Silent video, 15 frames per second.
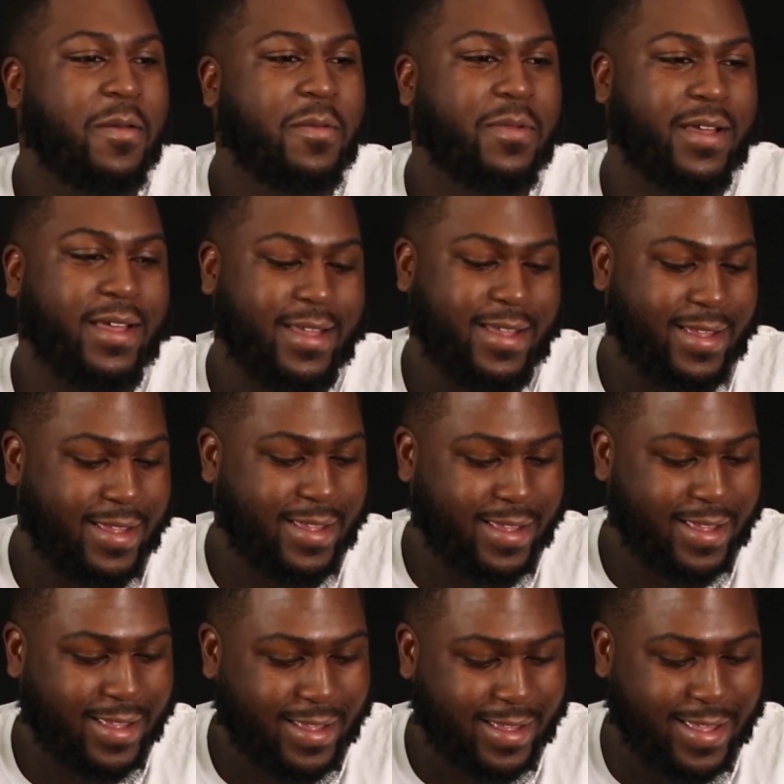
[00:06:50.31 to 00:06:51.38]
But
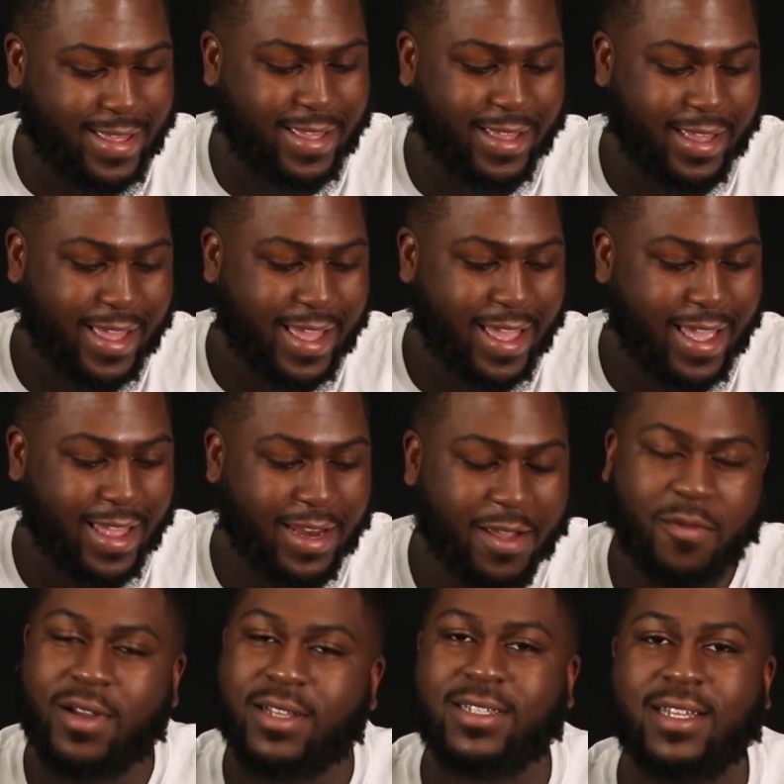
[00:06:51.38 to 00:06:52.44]
and
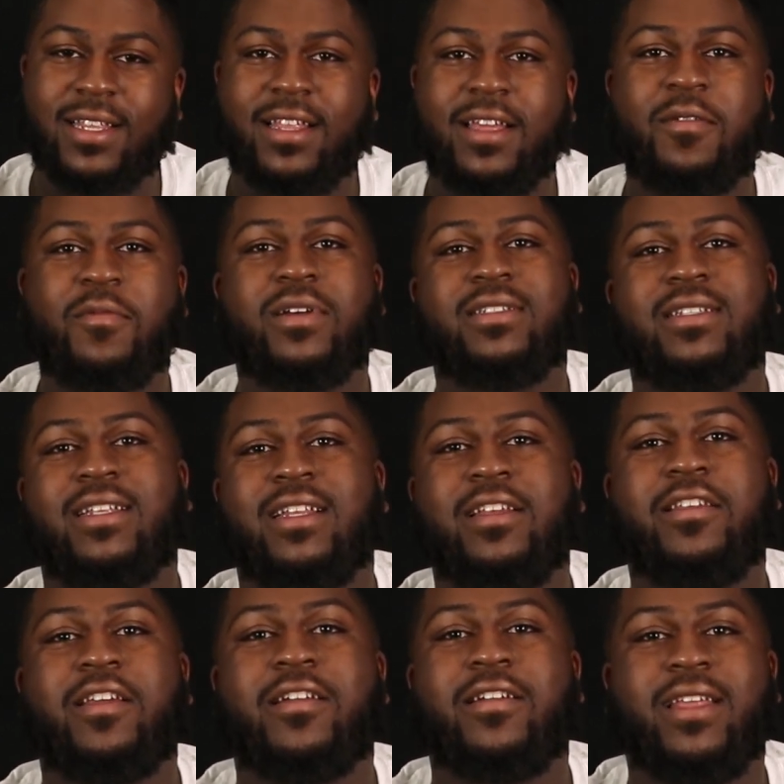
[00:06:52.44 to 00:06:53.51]
it wasn't
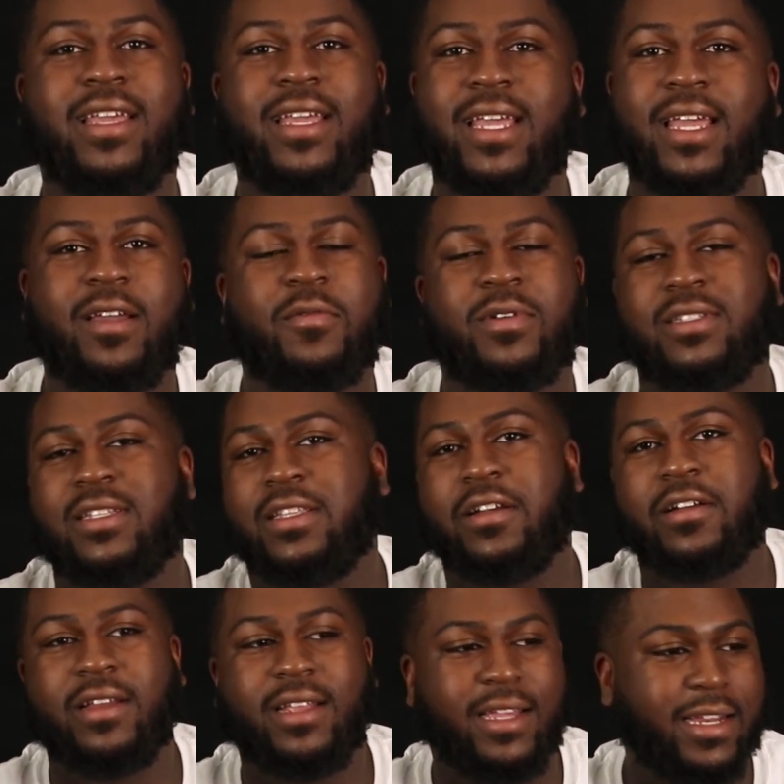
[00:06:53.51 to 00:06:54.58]
dirty
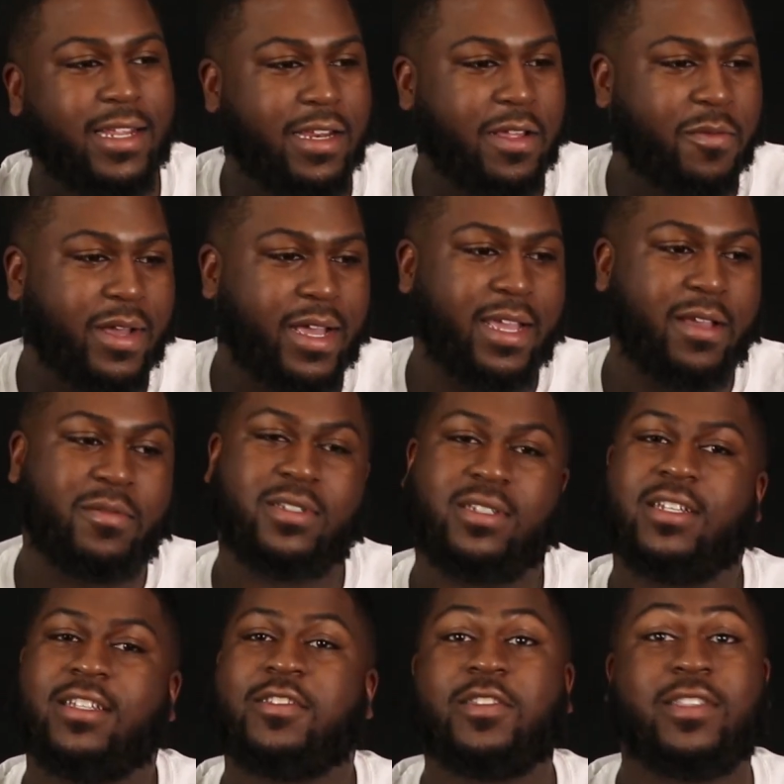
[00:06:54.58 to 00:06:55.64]
in any way. It was
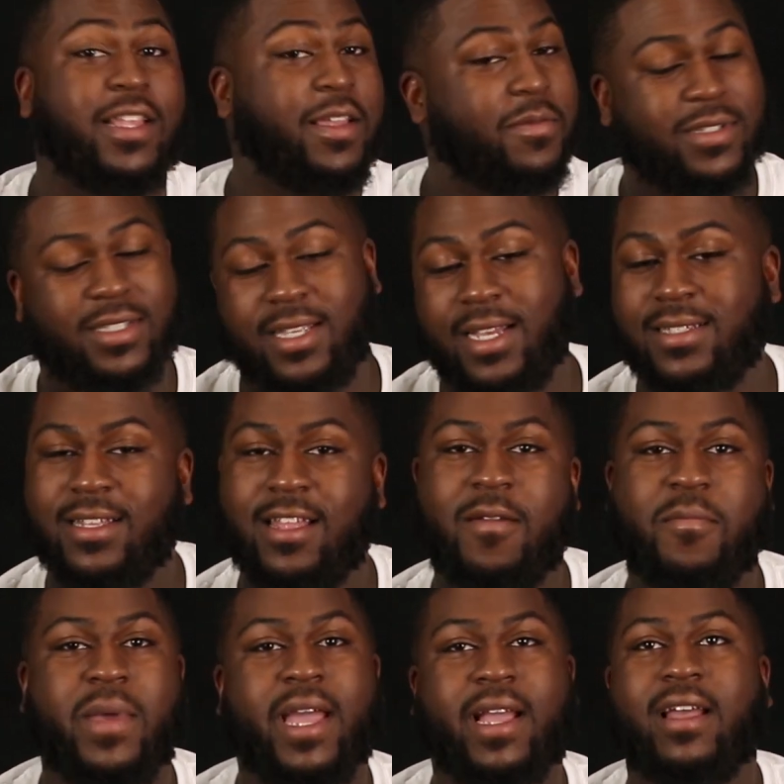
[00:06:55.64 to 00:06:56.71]
just he was testing
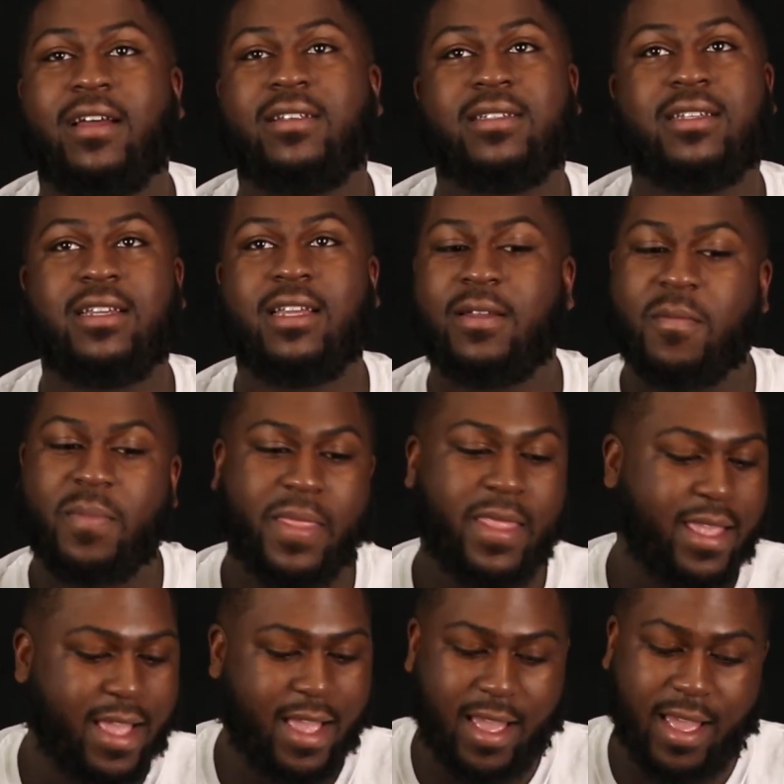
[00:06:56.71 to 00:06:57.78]
that back out to see
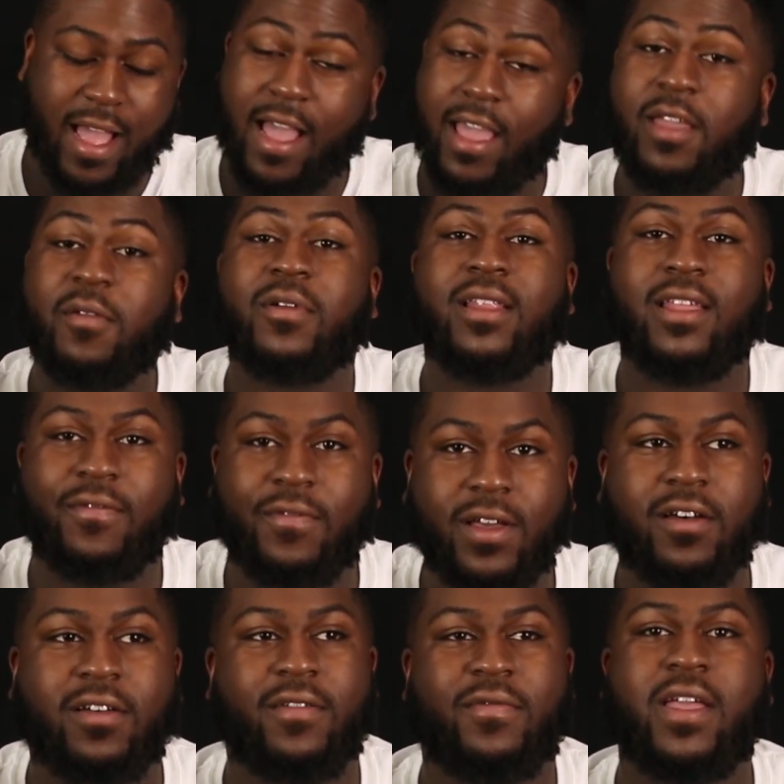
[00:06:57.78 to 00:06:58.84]
how he really
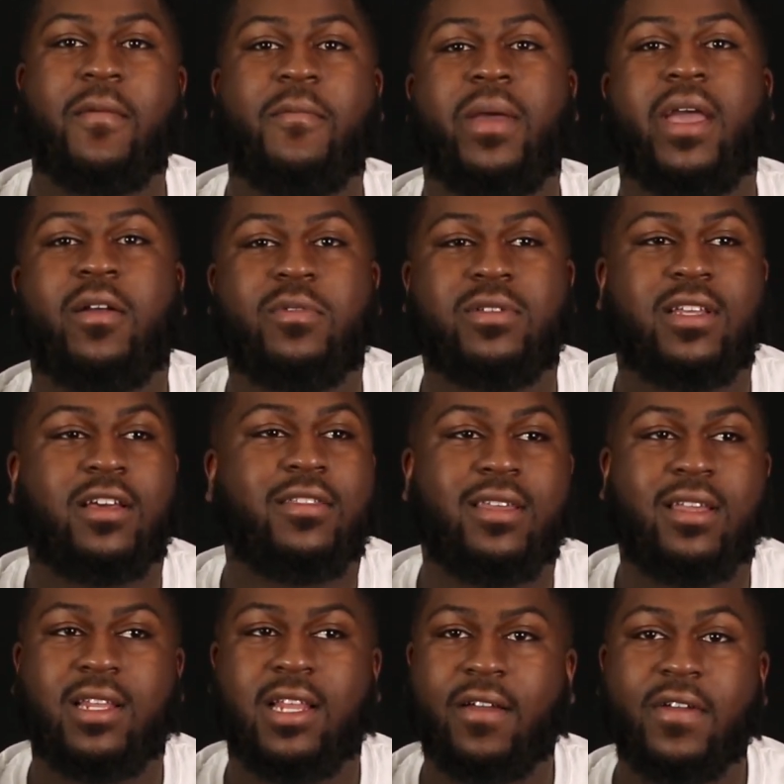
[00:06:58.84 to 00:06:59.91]
felt, if that back was
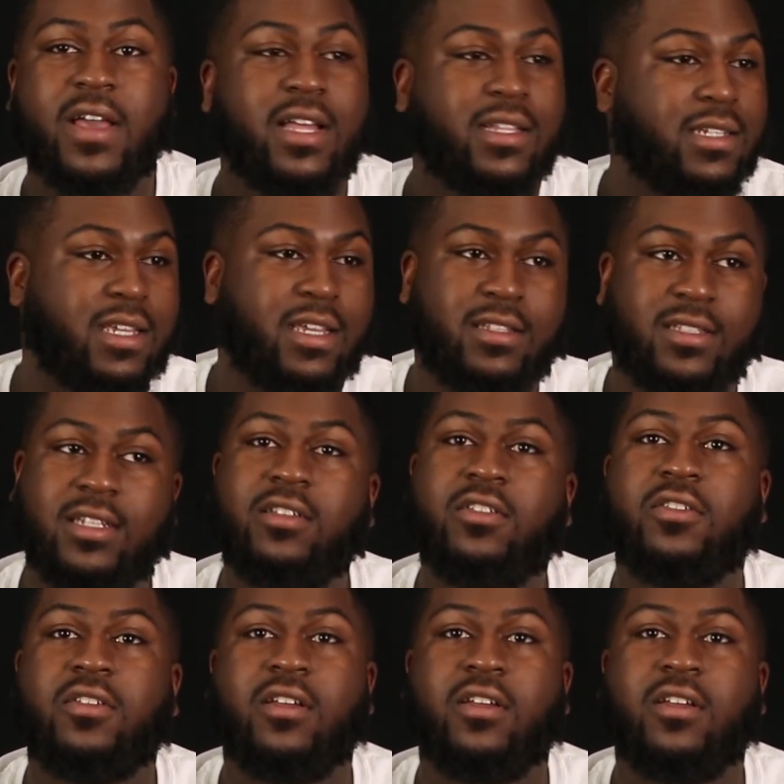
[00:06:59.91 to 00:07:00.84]
healthy enough to continue